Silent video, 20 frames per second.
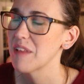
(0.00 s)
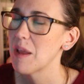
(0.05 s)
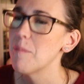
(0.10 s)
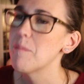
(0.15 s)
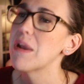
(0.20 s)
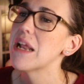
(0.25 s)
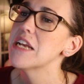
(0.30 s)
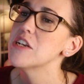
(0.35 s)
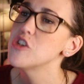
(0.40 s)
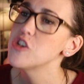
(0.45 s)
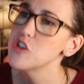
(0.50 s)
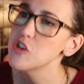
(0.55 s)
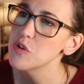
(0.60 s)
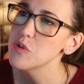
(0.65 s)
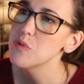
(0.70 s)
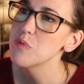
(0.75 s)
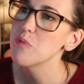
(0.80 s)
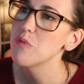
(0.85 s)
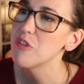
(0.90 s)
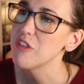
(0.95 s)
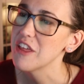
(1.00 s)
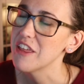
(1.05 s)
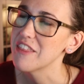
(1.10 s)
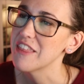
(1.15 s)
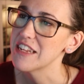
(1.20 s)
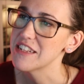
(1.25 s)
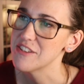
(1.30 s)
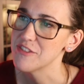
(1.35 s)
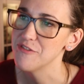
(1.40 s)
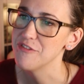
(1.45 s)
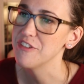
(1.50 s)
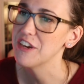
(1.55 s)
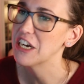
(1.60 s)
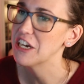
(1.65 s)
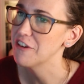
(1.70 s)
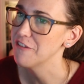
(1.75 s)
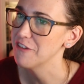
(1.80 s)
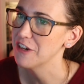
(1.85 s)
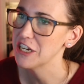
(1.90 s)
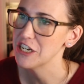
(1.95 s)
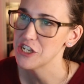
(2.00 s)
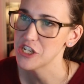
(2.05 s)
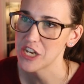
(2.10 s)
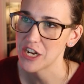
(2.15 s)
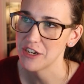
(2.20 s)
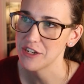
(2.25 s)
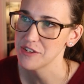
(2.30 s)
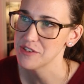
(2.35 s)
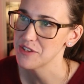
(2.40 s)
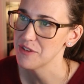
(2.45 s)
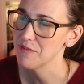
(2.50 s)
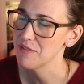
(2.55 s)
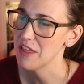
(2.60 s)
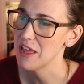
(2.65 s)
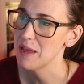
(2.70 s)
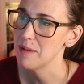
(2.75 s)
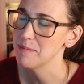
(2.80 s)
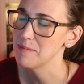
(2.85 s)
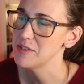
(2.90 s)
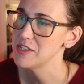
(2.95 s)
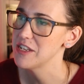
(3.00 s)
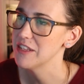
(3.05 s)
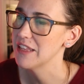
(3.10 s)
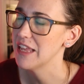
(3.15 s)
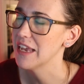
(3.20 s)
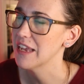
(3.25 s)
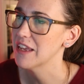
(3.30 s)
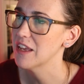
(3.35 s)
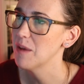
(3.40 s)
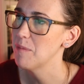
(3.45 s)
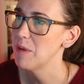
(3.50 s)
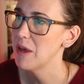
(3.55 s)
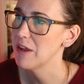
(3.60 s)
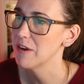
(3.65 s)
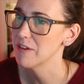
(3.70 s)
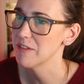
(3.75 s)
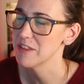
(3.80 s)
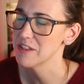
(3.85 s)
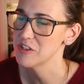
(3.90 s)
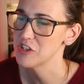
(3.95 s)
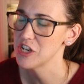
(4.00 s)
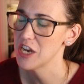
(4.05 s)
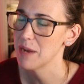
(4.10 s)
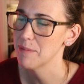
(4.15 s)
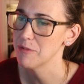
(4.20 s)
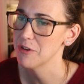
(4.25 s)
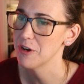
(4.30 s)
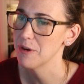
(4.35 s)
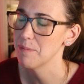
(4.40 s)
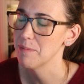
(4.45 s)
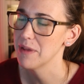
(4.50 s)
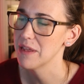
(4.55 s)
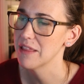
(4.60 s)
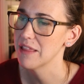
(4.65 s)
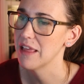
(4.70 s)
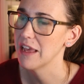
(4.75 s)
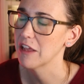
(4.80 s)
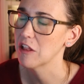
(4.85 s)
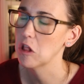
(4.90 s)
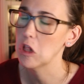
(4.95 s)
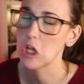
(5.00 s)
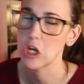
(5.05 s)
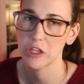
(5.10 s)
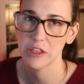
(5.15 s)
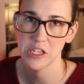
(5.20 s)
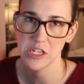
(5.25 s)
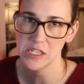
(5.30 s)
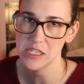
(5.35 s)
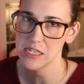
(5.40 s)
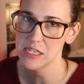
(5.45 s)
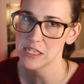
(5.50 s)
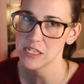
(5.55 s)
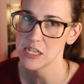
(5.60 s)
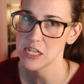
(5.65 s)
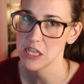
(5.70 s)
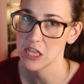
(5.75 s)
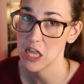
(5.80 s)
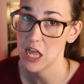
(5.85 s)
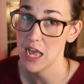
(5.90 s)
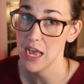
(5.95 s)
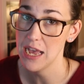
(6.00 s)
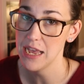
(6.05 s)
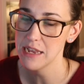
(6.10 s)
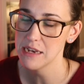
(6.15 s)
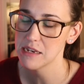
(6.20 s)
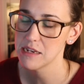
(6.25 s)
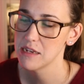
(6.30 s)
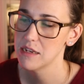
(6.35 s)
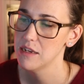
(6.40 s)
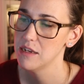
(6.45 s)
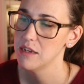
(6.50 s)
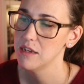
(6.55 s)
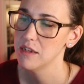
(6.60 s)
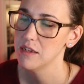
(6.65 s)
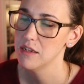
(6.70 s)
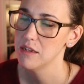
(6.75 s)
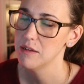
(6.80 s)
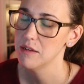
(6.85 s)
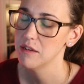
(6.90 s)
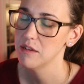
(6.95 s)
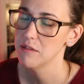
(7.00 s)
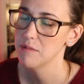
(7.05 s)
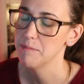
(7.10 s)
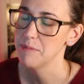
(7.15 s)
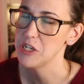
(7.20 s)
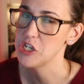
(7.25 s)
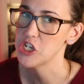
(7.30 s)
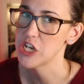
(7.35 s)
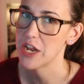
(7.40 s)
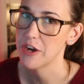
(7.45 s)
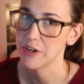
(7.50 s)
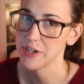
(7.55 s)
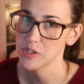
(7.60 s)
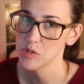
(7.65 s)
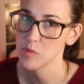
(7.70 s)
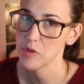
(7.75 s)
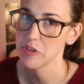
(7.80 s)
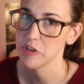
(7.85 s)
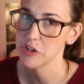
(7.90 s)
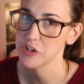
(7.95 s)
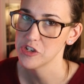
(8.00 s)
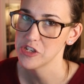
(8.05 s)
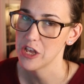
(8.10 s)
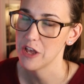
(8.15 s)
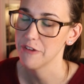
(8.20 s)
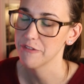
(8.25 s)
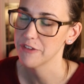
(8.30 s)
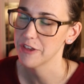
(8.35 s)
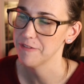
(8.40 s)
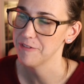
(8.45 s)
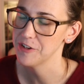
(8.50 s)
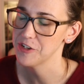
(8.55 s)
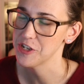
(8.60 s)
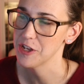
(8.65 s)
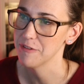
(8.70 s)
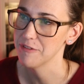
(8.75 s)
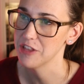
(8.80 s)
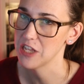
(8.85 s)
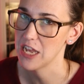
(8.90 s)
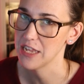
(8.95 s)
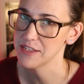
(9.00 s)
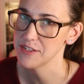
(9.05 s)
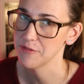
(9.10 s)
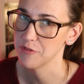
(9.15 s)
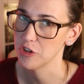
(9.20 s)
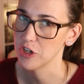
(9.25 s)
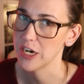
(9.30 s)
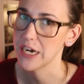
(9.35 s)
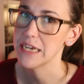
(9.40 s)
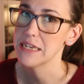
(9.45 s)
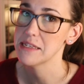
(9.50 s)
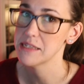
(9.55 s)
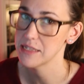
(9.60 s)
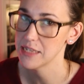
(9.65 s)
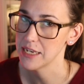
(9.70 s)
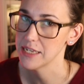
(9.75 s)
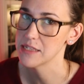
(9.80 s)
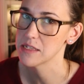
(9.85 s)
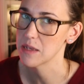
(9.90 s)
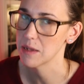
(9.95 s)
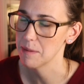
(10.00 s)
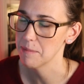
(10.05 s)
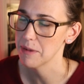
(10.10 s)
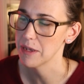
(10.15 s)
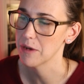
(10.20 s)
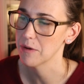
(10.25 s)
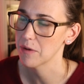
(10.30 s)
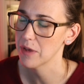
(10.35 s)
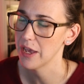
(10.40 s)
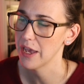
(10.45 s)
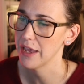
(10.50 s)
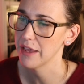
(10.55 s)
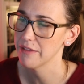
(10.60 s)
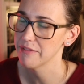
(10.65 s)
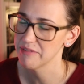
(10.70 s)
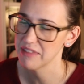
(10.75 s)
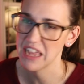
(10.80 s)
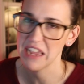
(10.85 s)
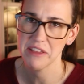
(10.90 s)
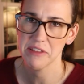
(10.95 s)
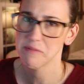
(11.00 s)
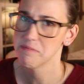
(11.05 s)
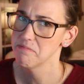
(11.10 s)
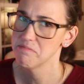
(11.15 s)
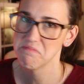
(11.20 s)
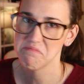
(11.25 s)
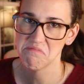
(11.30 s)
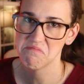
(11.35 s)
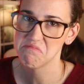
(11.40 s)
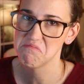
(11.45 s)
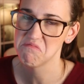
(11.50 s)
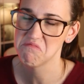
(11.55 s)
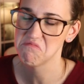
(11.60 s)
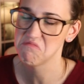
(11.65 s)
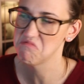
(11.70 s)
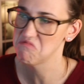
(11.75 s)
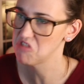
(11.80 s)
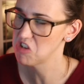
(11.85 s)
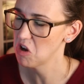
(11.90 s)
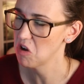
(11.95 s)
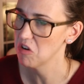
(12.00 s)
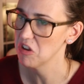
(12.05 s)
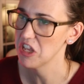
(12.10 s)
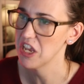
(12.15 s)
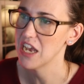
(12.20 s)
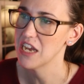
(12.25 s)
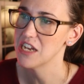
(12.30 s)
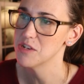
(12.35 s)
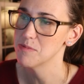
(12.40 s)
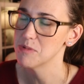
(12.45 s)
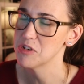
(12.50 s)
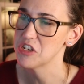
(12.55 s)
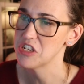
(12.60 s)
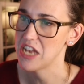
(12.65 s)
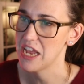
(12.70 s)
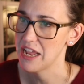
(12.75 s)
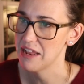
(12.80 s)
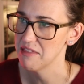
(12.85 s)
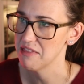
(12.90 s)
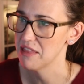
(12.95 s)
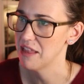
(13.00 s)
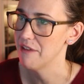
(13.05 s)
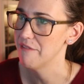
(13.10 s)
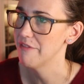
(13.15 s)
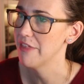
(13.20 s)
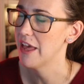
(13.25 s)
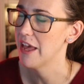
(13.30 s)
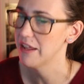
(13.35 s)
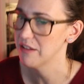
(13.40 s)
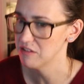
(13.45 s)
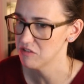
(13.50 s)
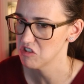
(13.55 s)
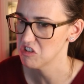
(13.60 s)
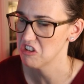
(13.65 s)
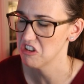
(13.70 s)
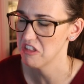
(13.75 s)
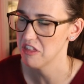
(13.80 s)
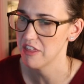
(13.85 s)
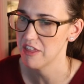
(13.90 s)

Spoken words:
But I do think that's very, very generous of them to like come out of this chapter and be like, look, this is a lot. Be generous with yourself. Give yourself lots of grace. It's going to be okay. Like, totally 100% love that. It's a good